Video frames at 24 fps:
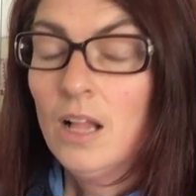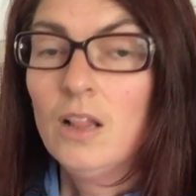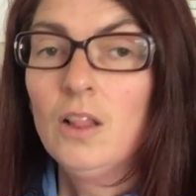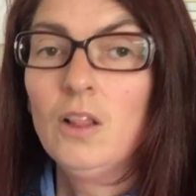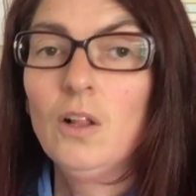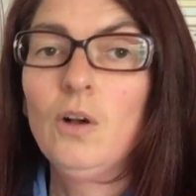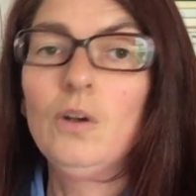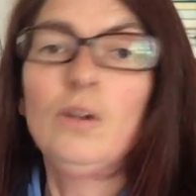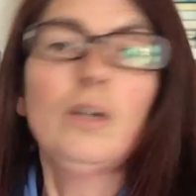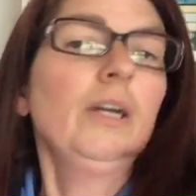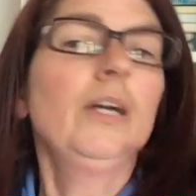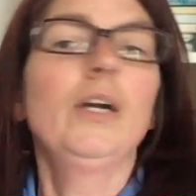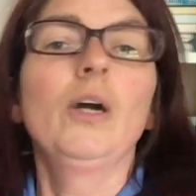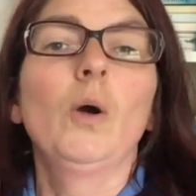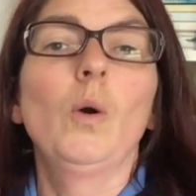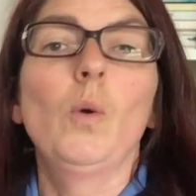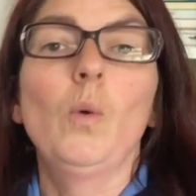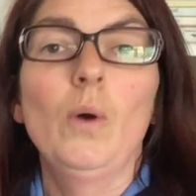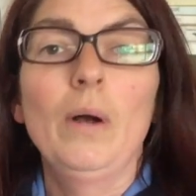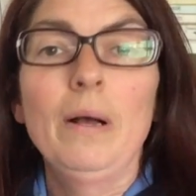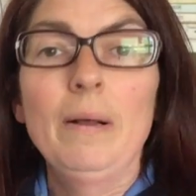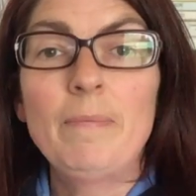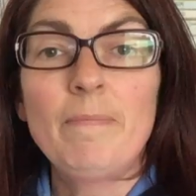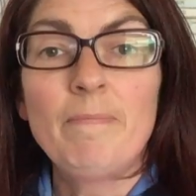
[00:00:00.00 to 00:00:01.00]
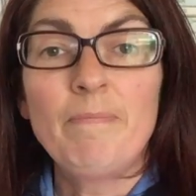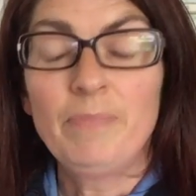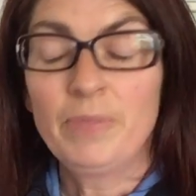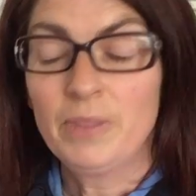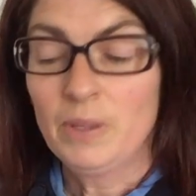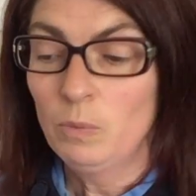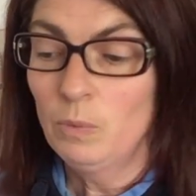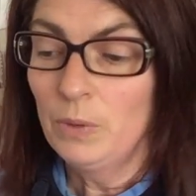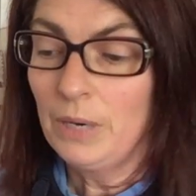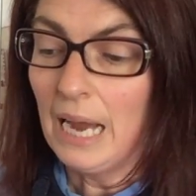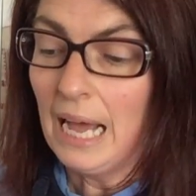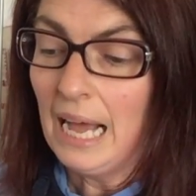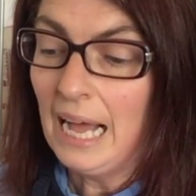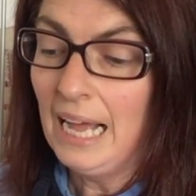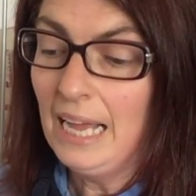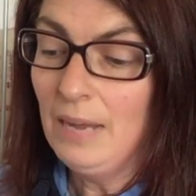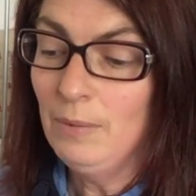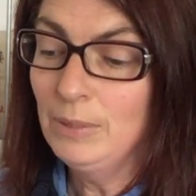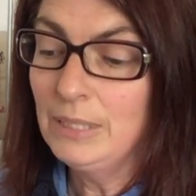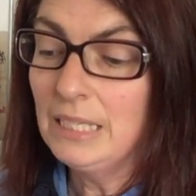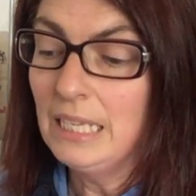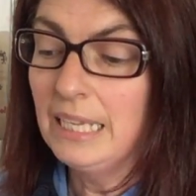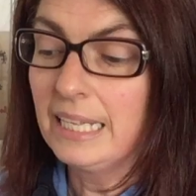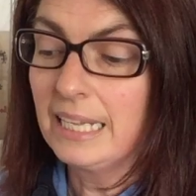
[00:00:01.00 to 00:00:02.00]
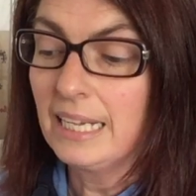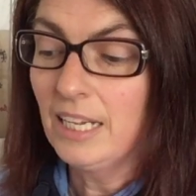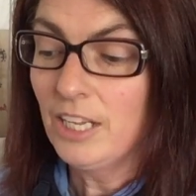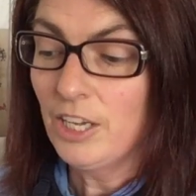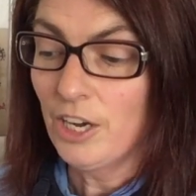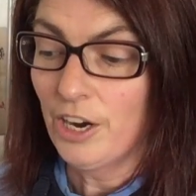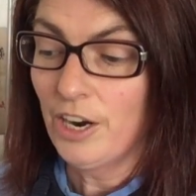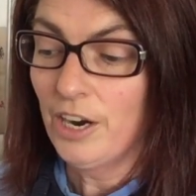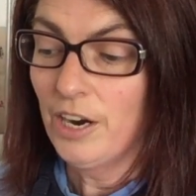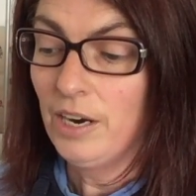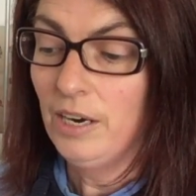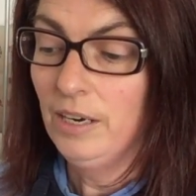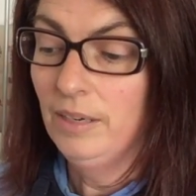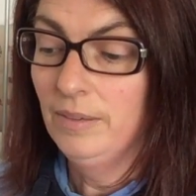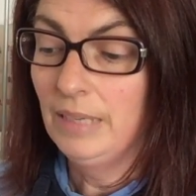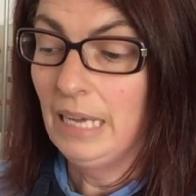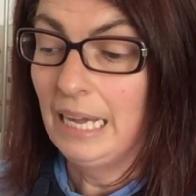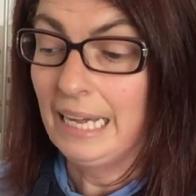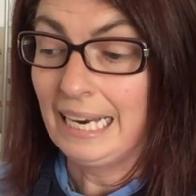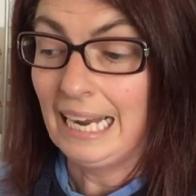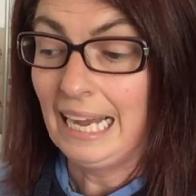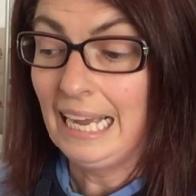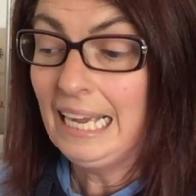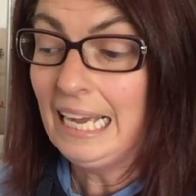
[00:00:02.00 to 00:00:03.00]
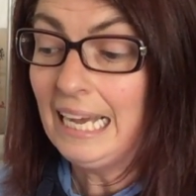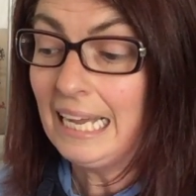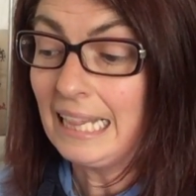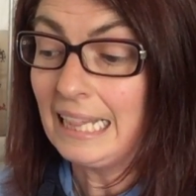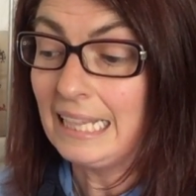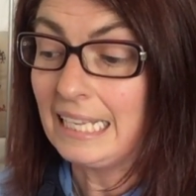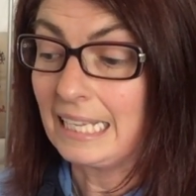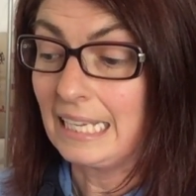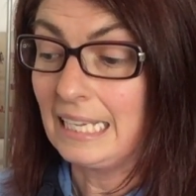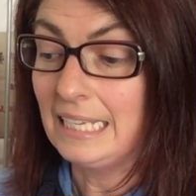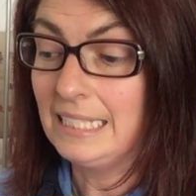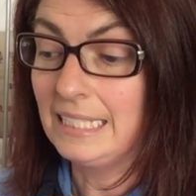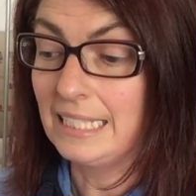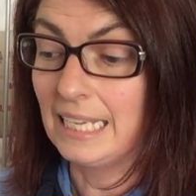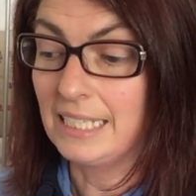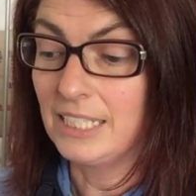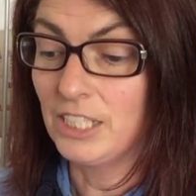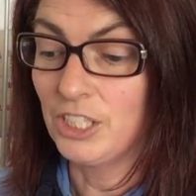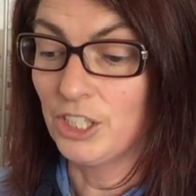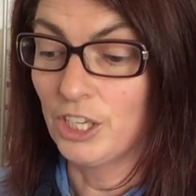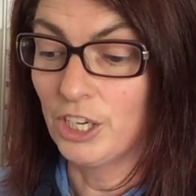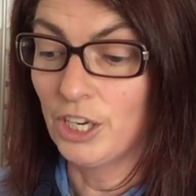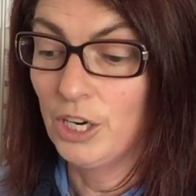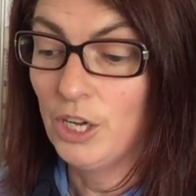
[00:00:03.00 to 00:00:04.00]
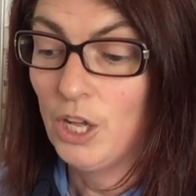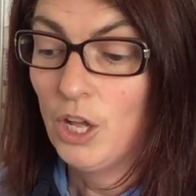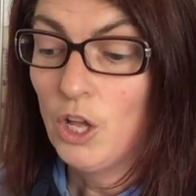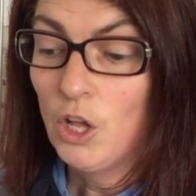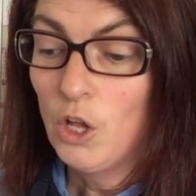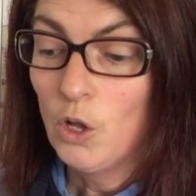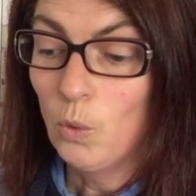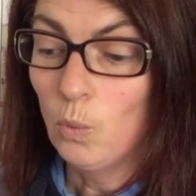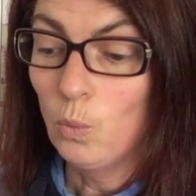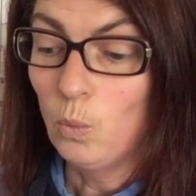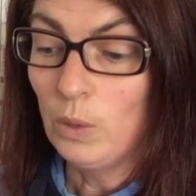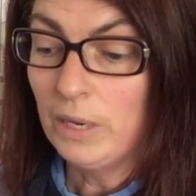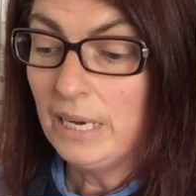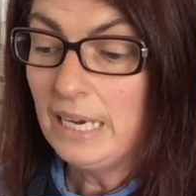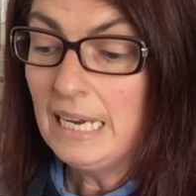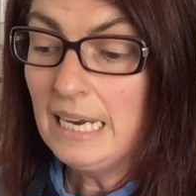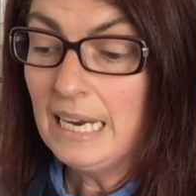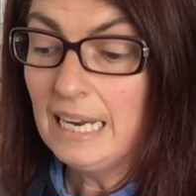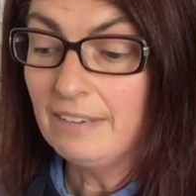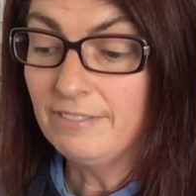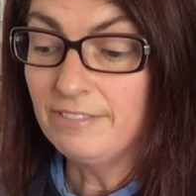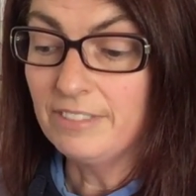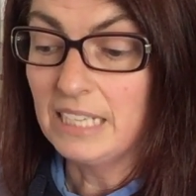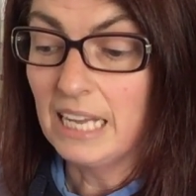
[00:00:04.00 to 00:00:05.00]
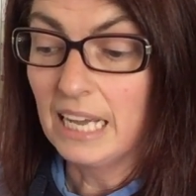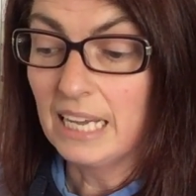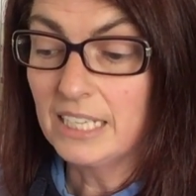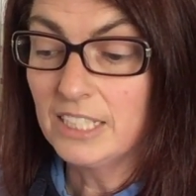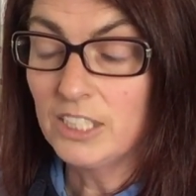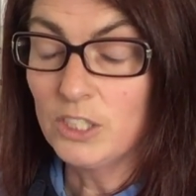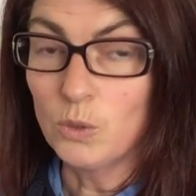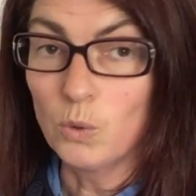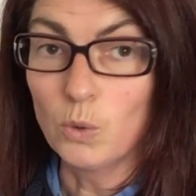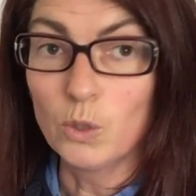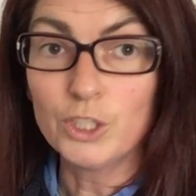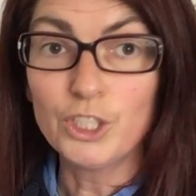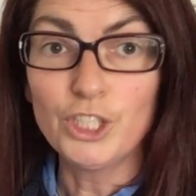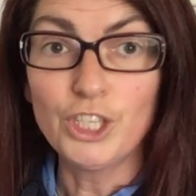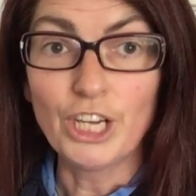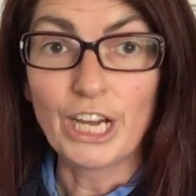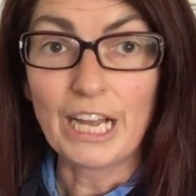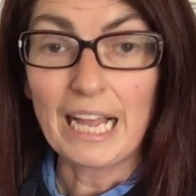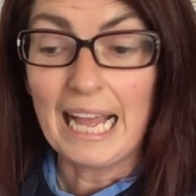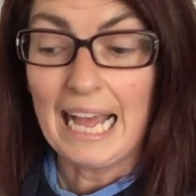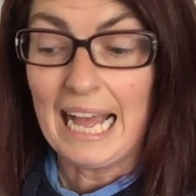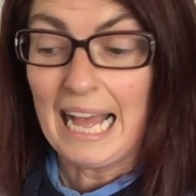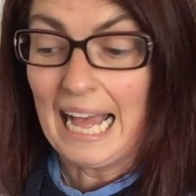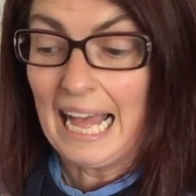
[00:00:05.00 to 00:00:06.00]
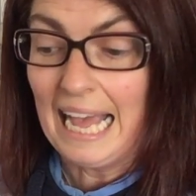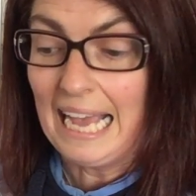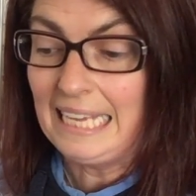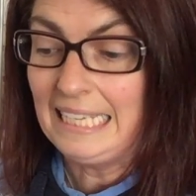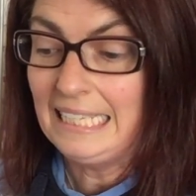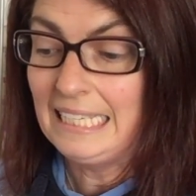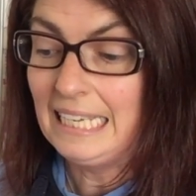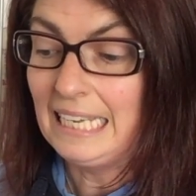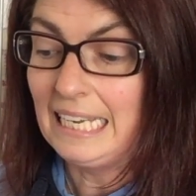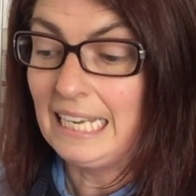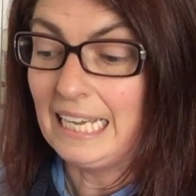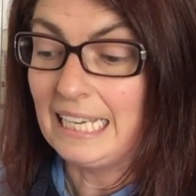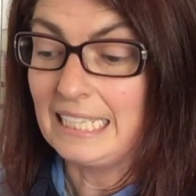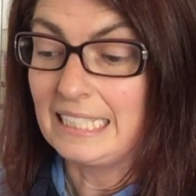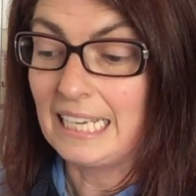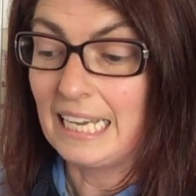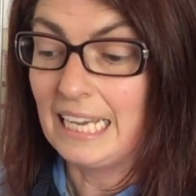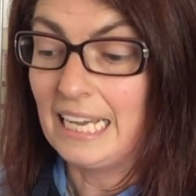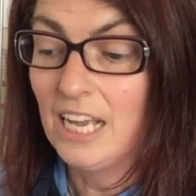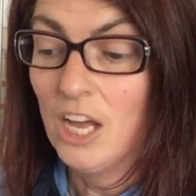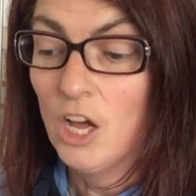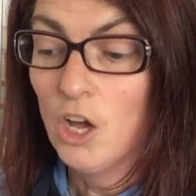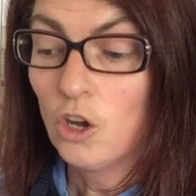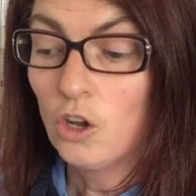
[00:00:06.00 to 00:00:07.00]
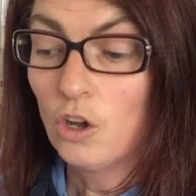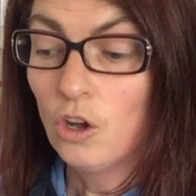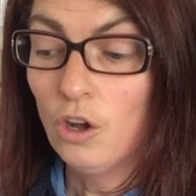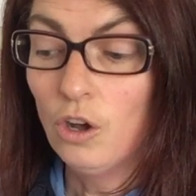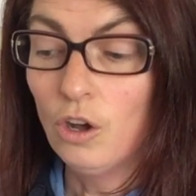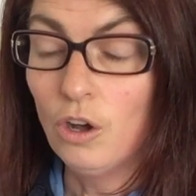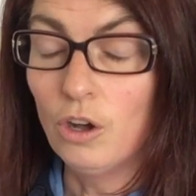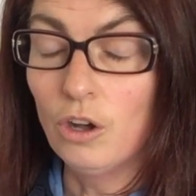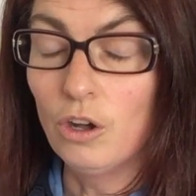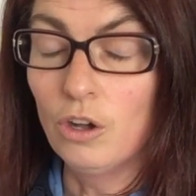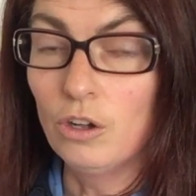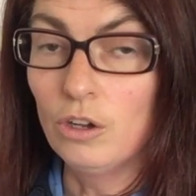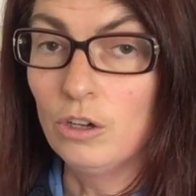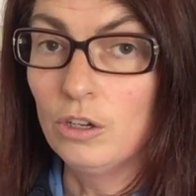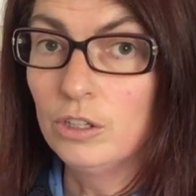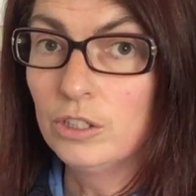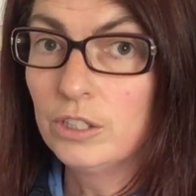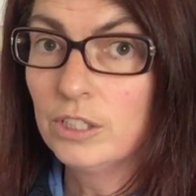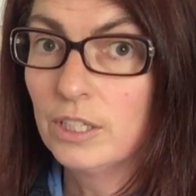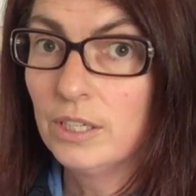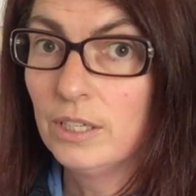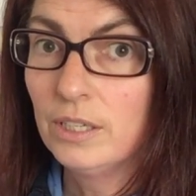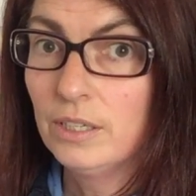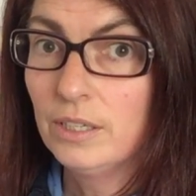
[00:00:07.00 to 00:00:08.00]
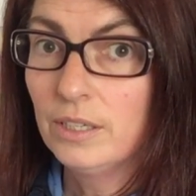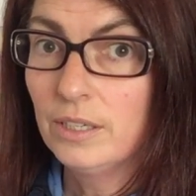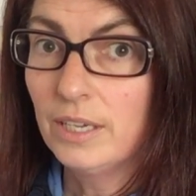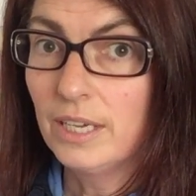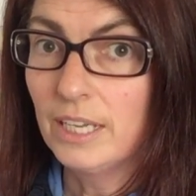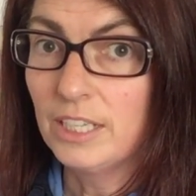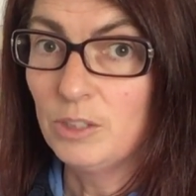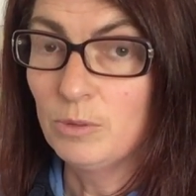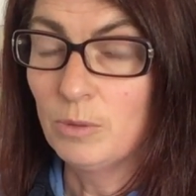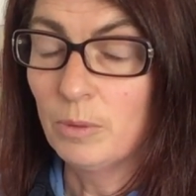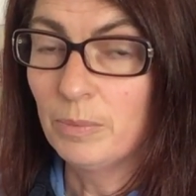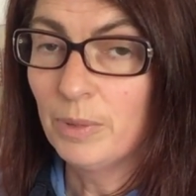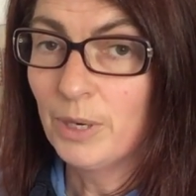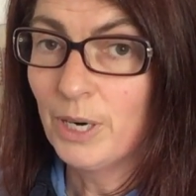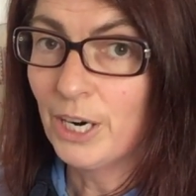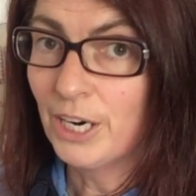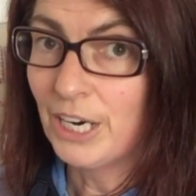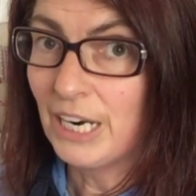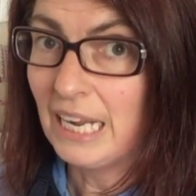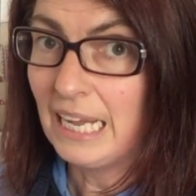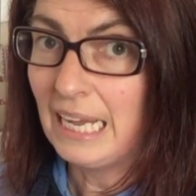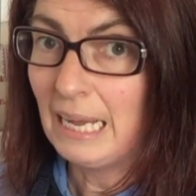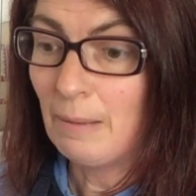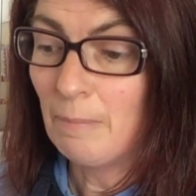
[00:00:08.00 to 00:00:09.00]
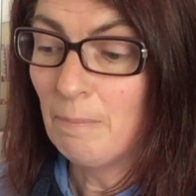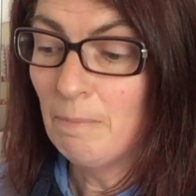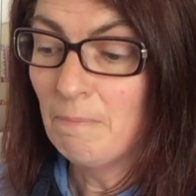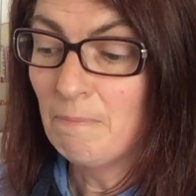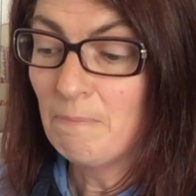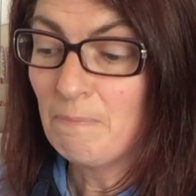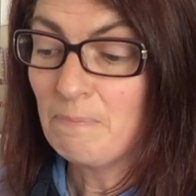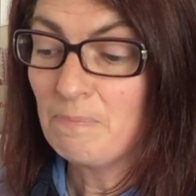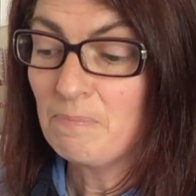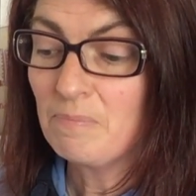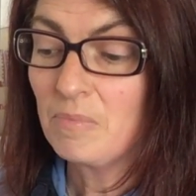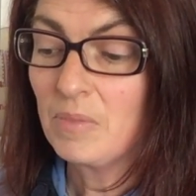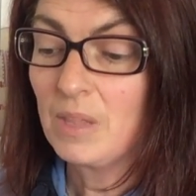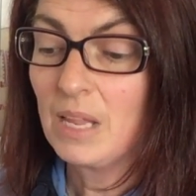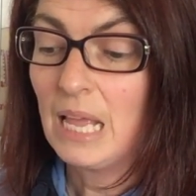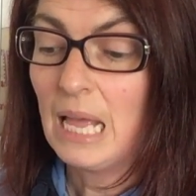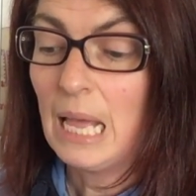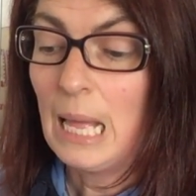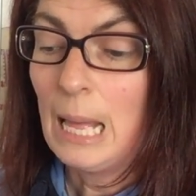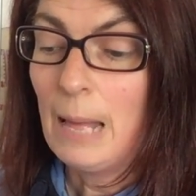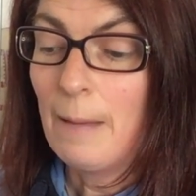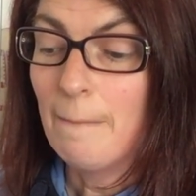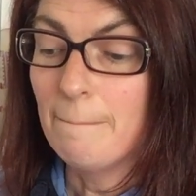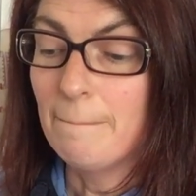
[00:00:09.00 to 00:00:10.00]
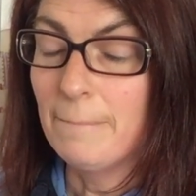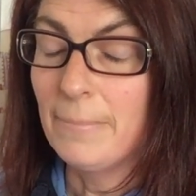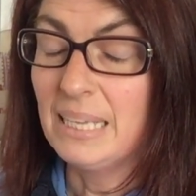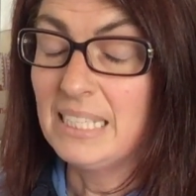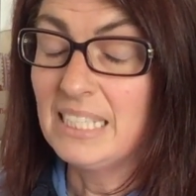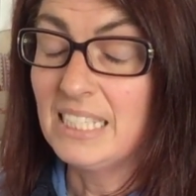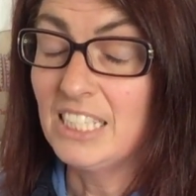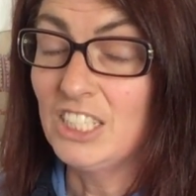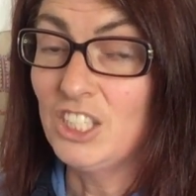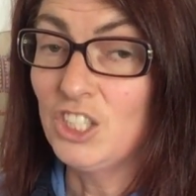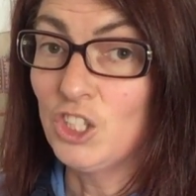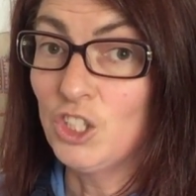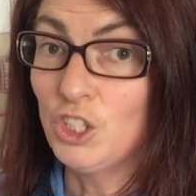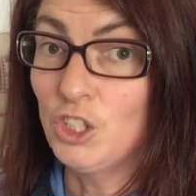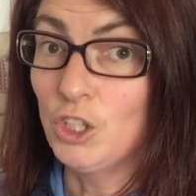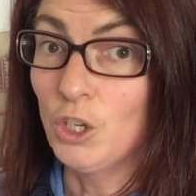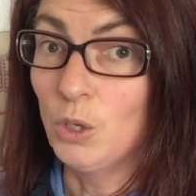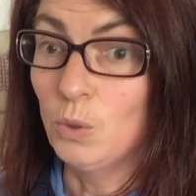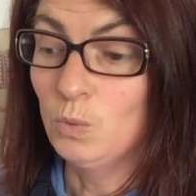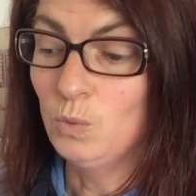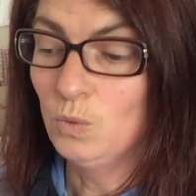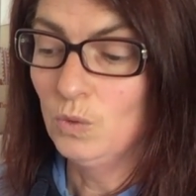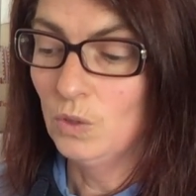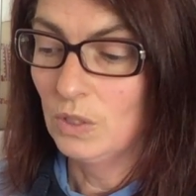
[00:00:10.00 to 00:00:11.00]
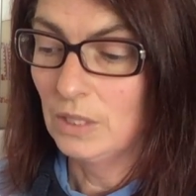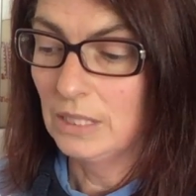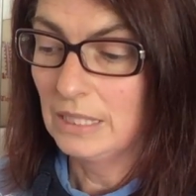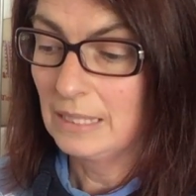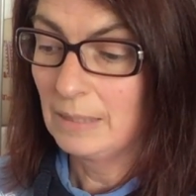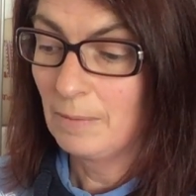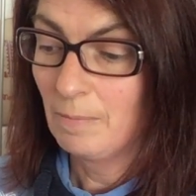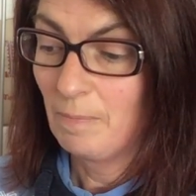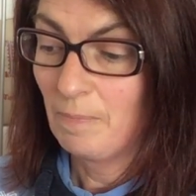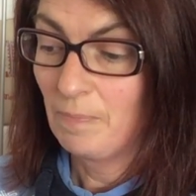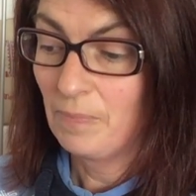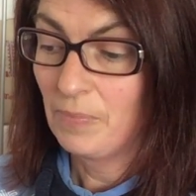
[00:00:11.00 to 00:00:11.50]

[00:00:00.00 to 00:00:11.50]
Long ago, when I was a little girl and I had a little sister, we lived next door to a kind lady called, can you remember her name? Mrs. Jones